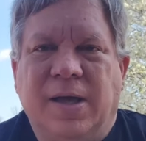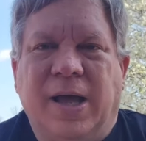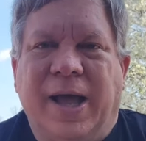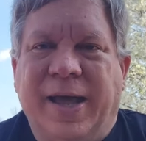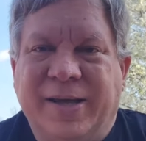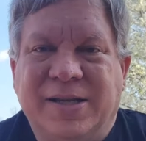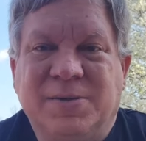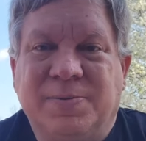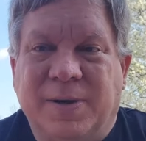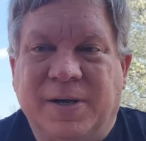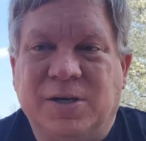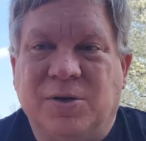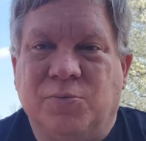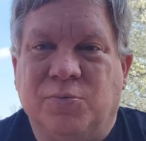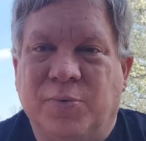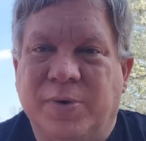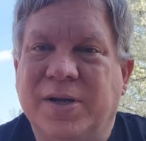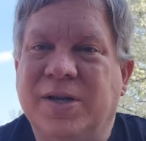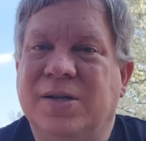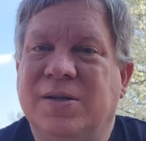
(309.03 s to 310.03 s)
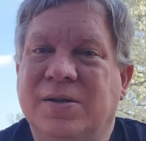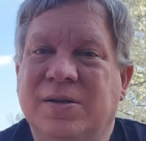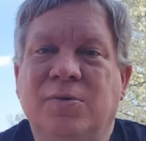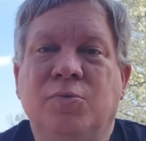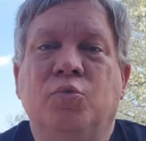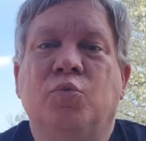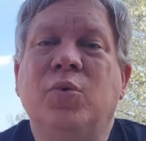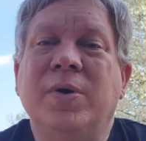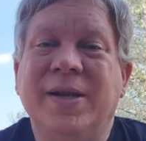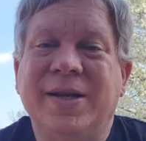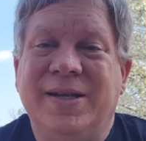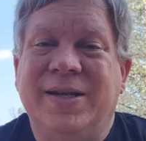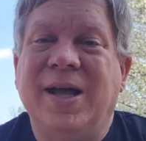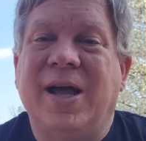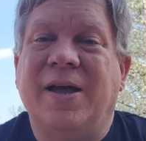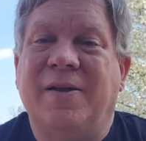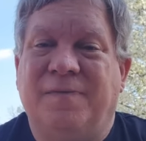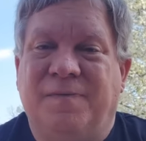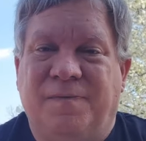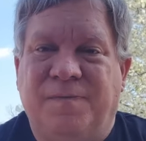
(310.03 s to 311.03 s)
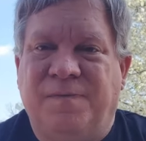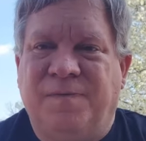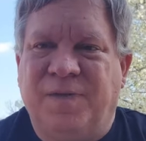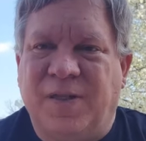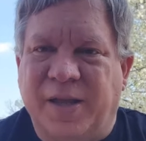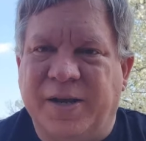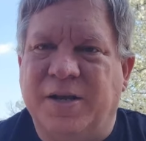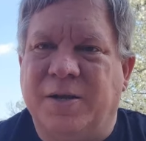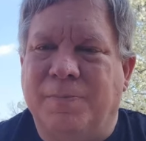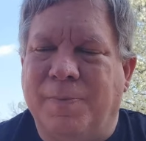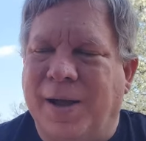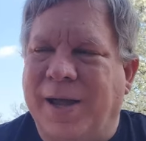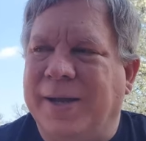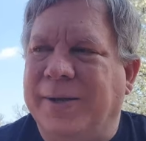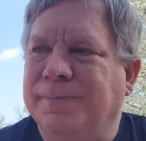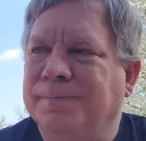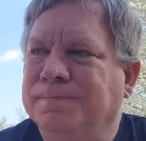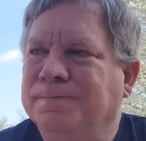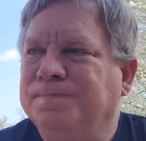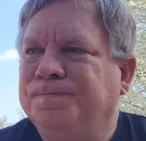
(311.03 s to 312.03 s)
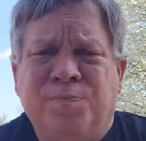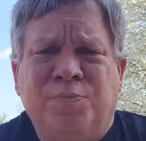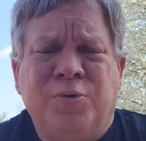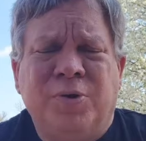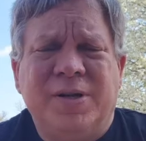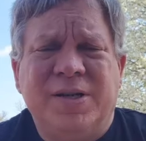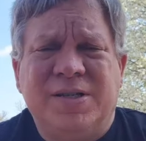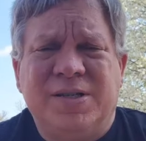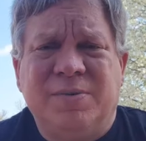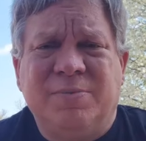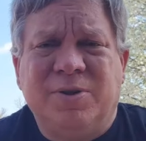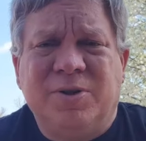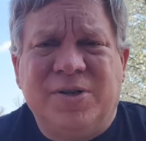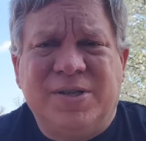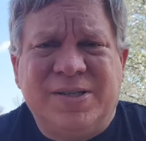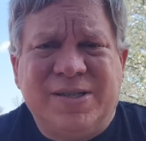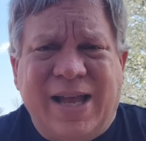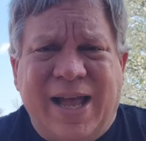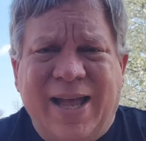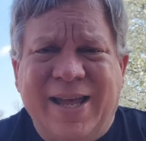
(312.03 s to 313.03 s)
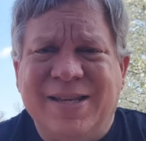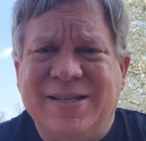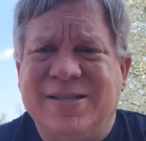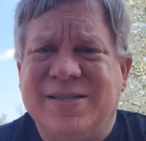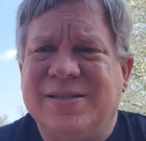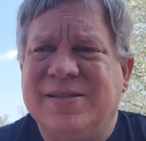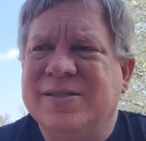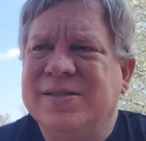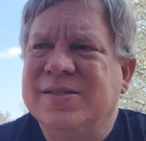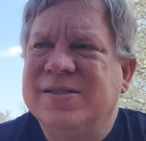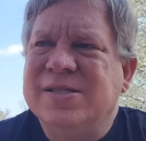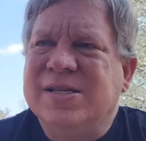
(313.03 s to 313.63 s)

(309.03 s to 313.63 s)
I expect a redone flooded mine. Pretty similar in size.